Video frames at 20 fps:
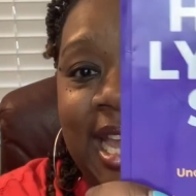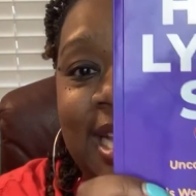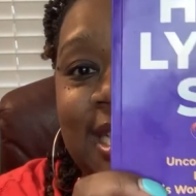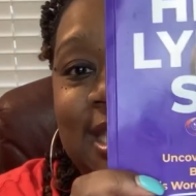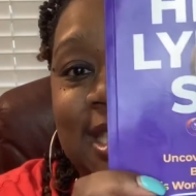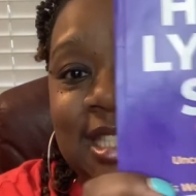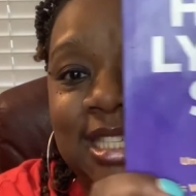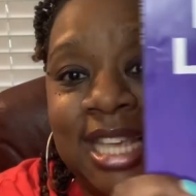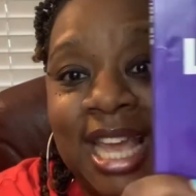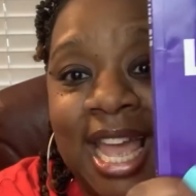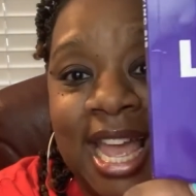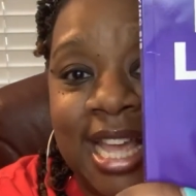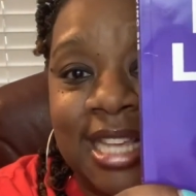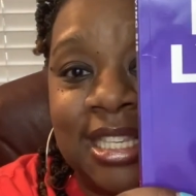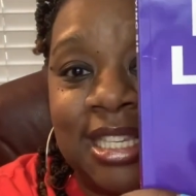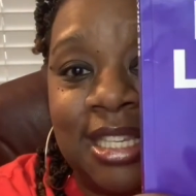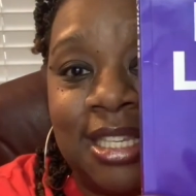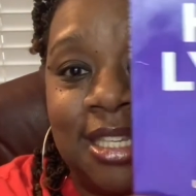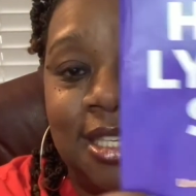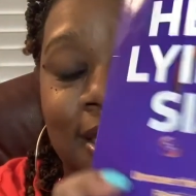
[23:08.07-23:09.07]

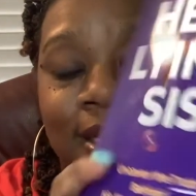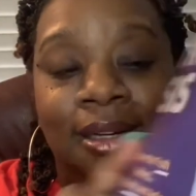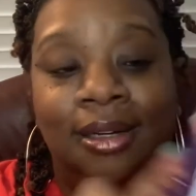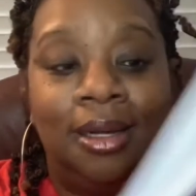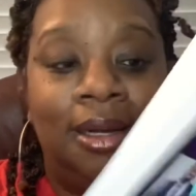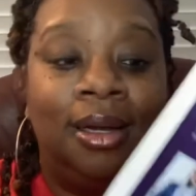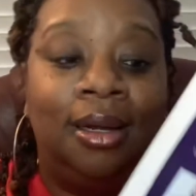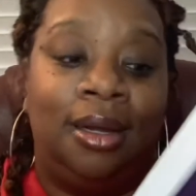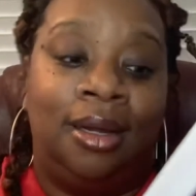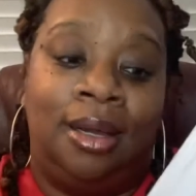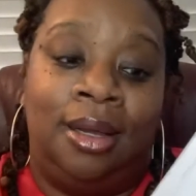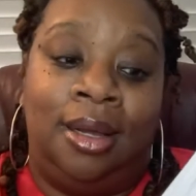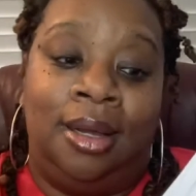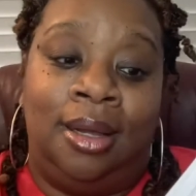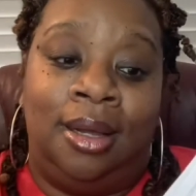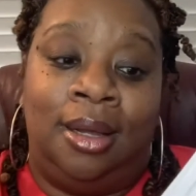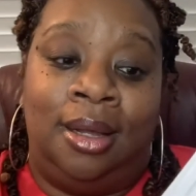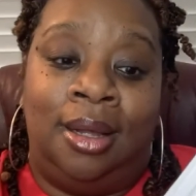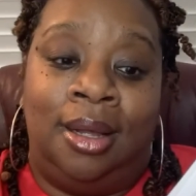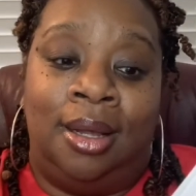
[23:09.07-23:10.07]
Sis.
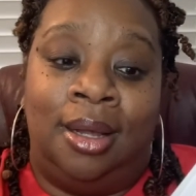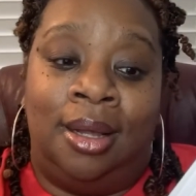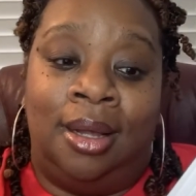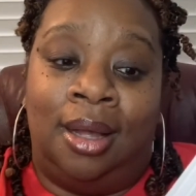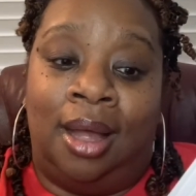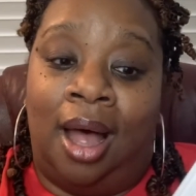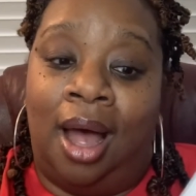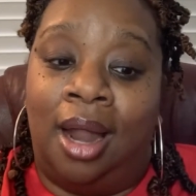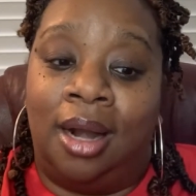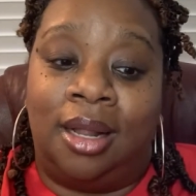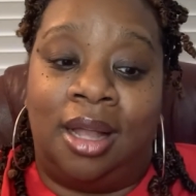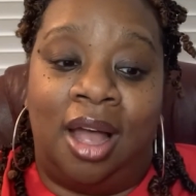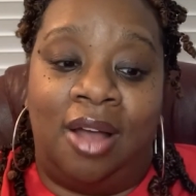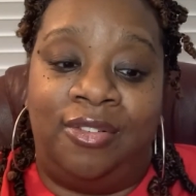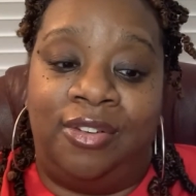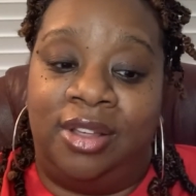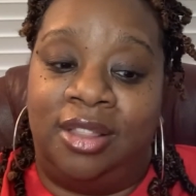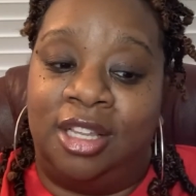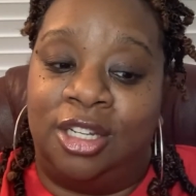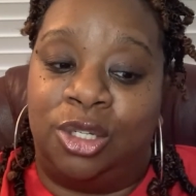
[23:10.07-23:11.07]

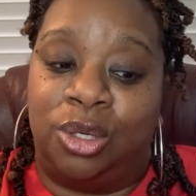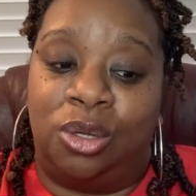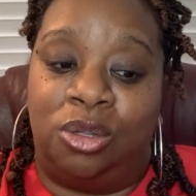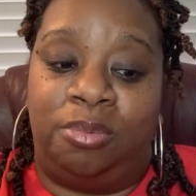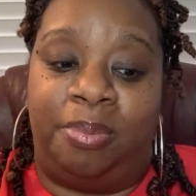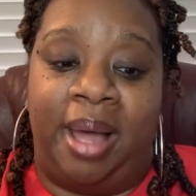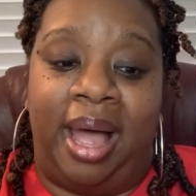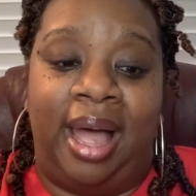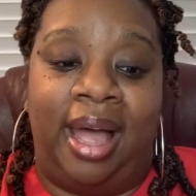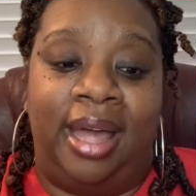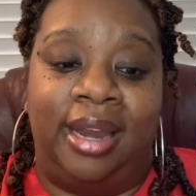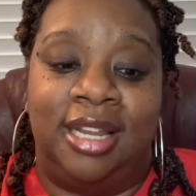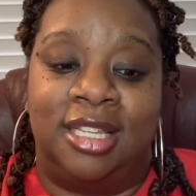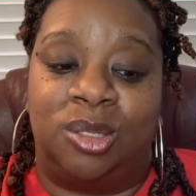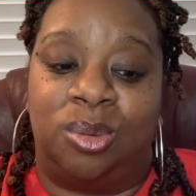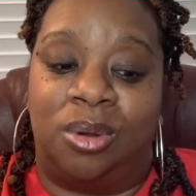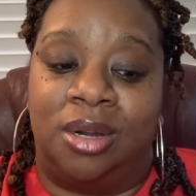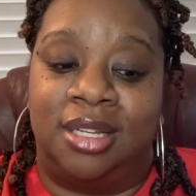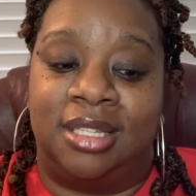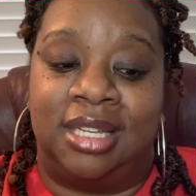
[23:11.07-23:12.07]
Uncovering the Truth Behind His Words in